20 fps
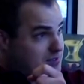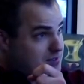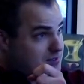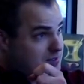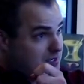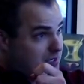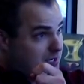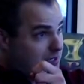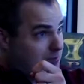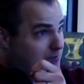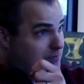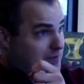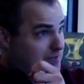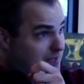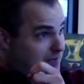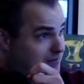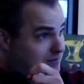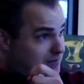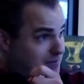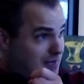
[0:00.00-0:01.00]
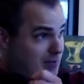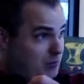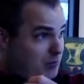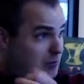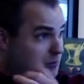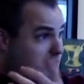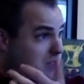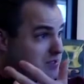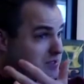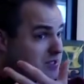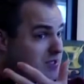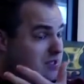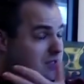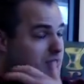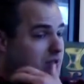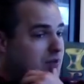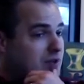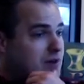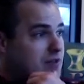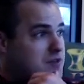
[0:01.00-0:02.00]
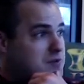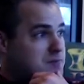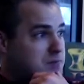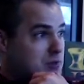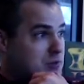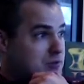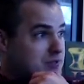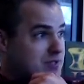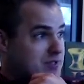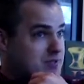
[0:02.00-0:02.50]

And when we see in a lot of these protests,